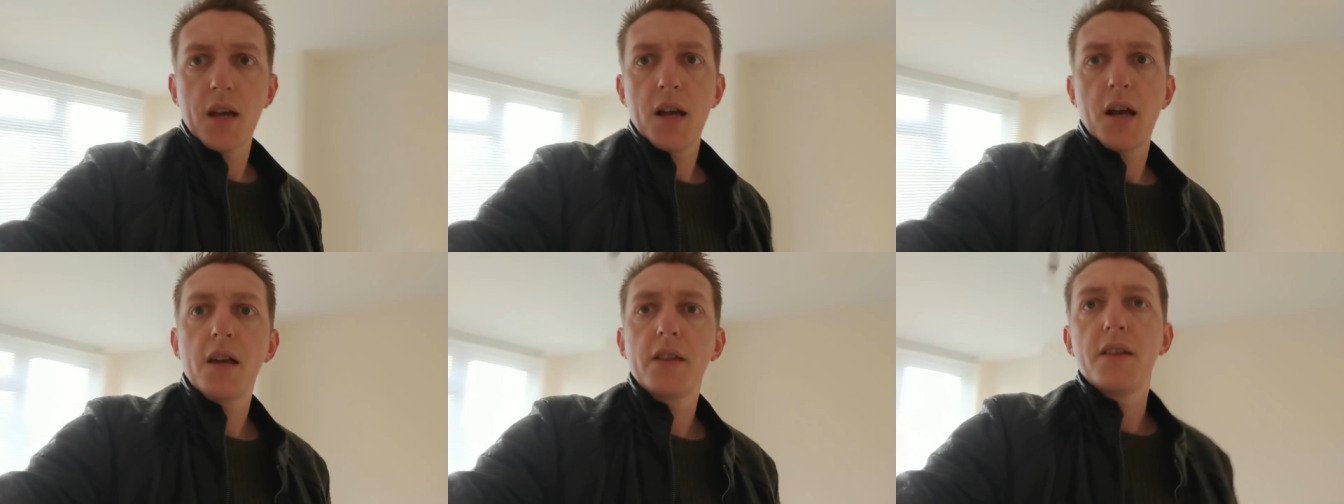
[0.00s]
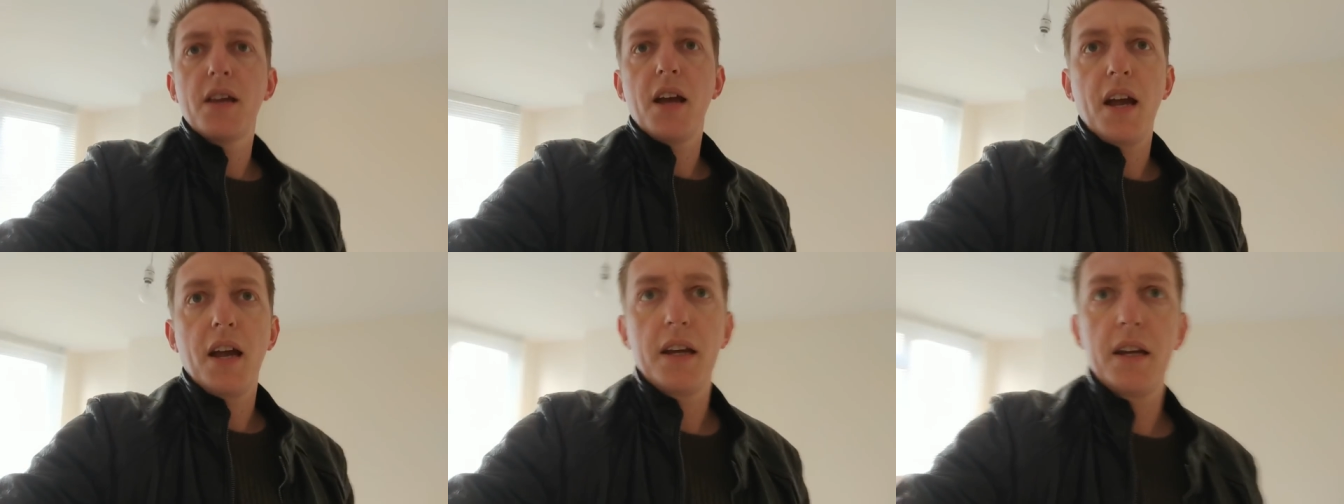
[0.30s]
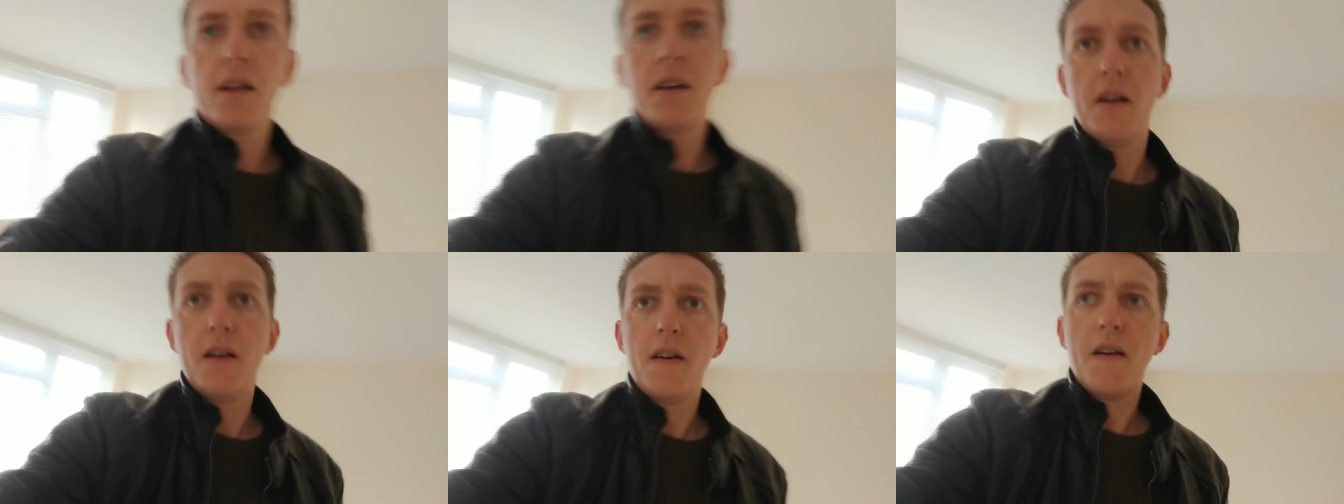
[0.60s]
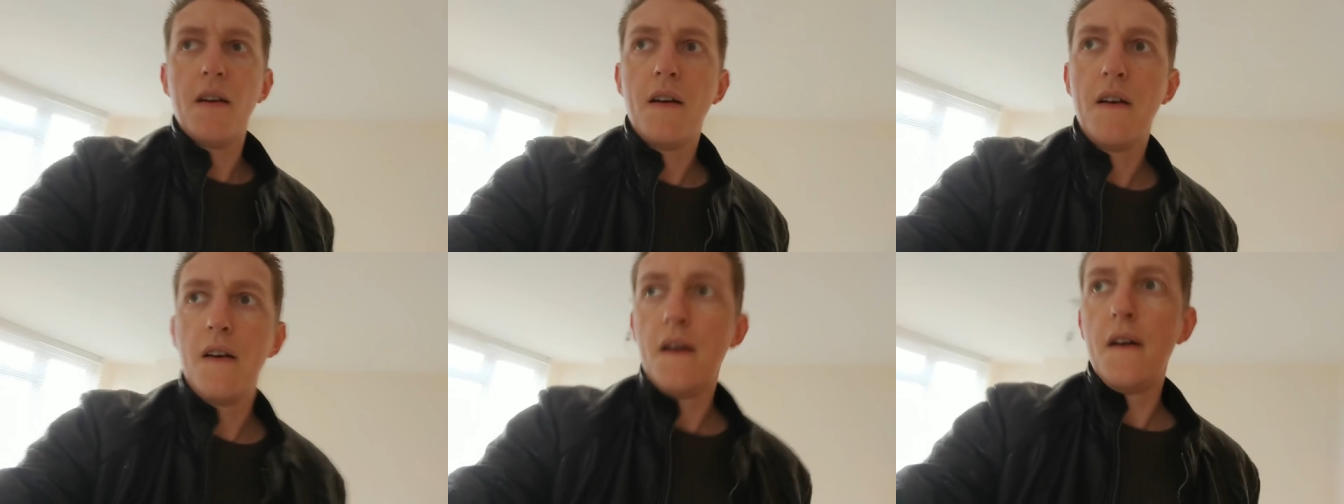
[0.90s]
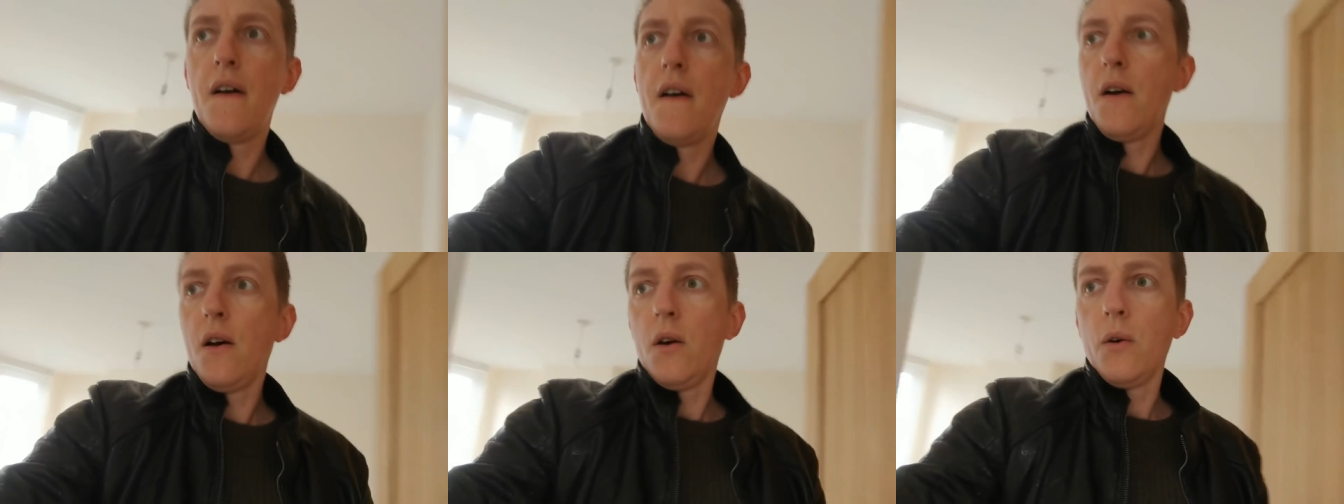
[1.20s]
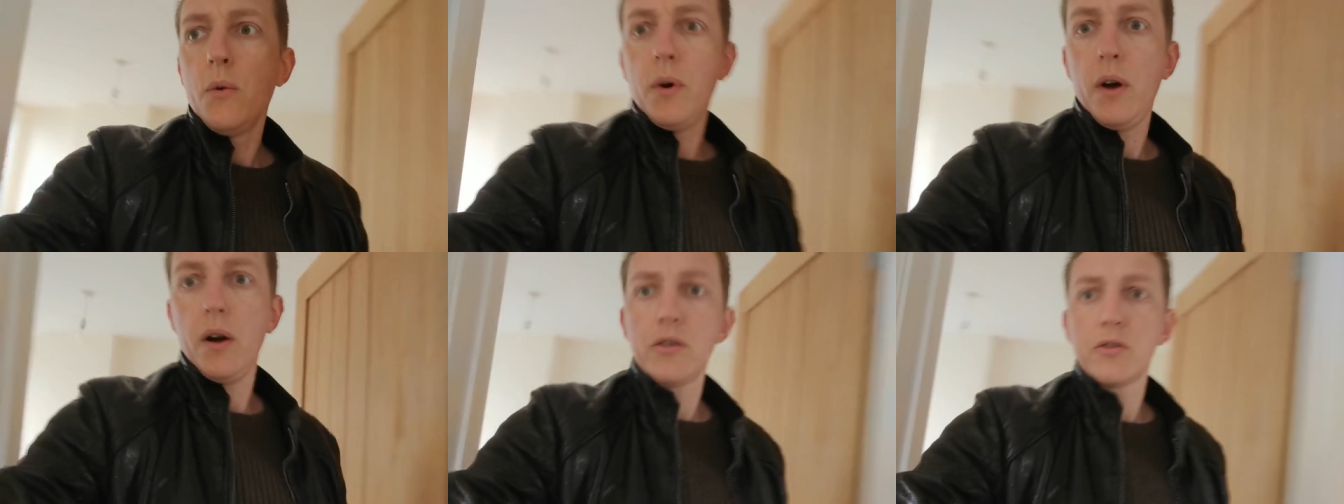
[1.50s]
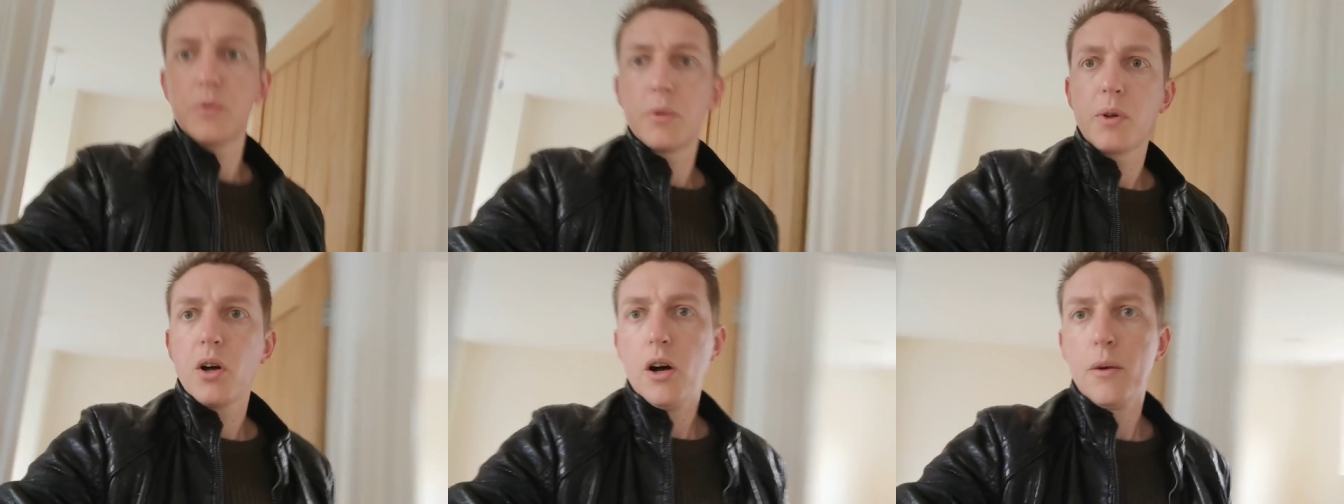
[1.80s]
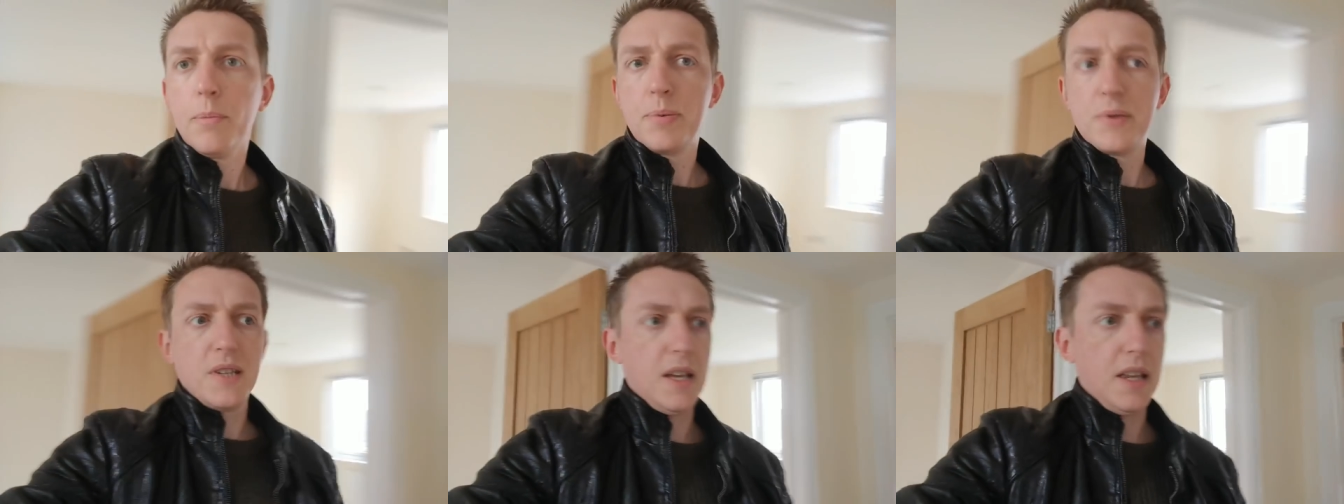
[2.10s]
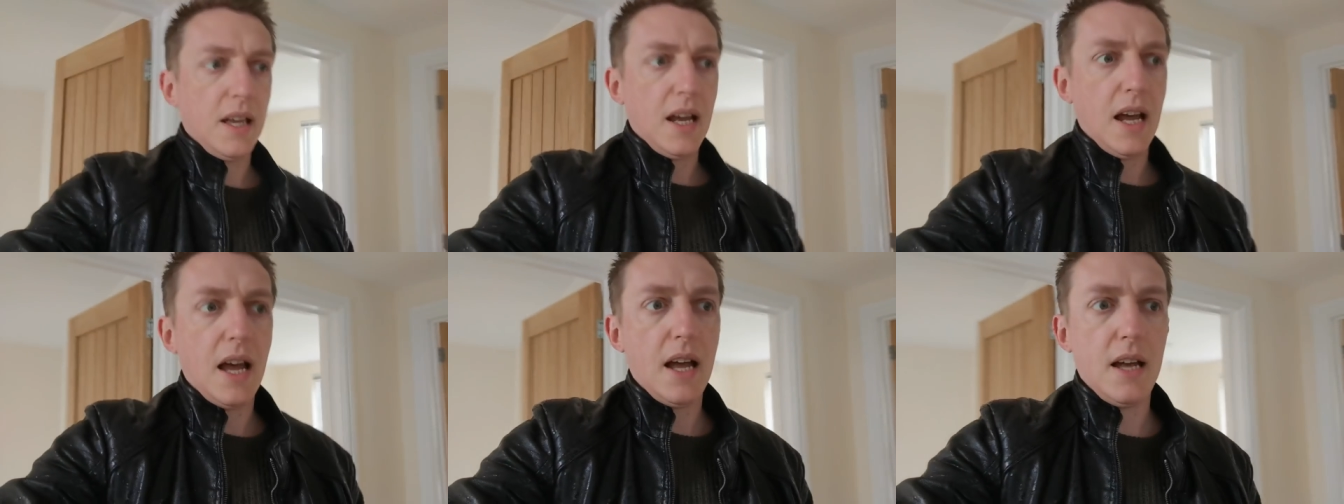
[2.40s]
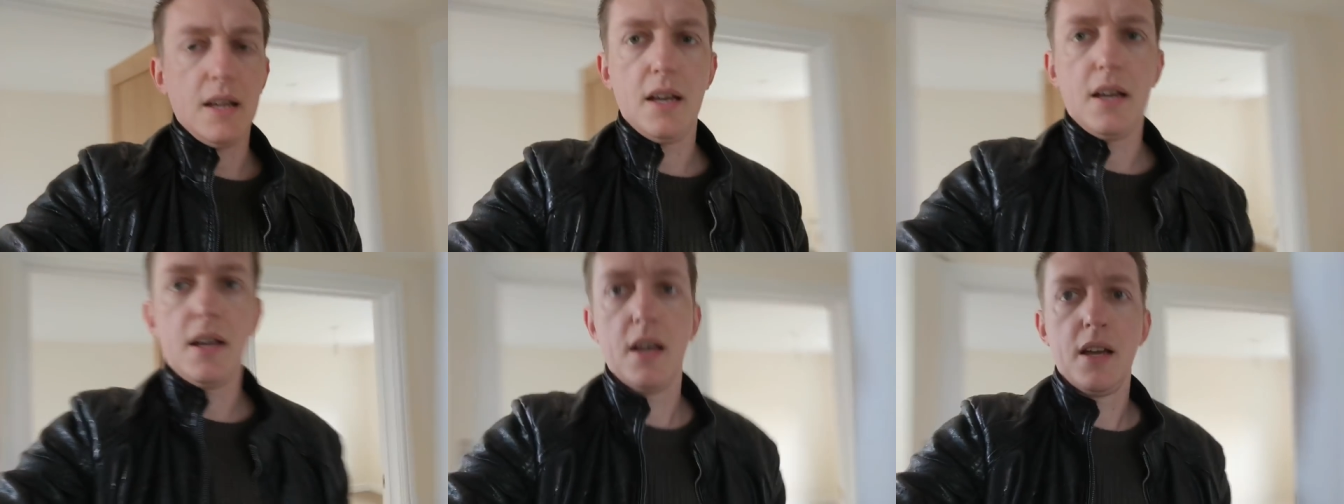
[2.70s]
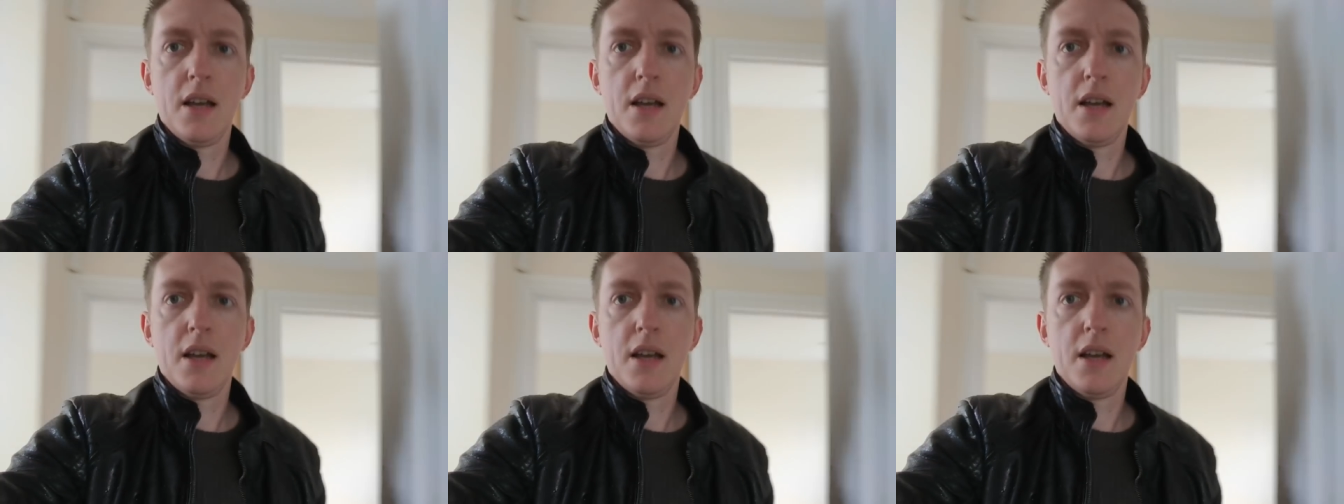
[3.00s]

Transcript: and then, where else we got opposite that?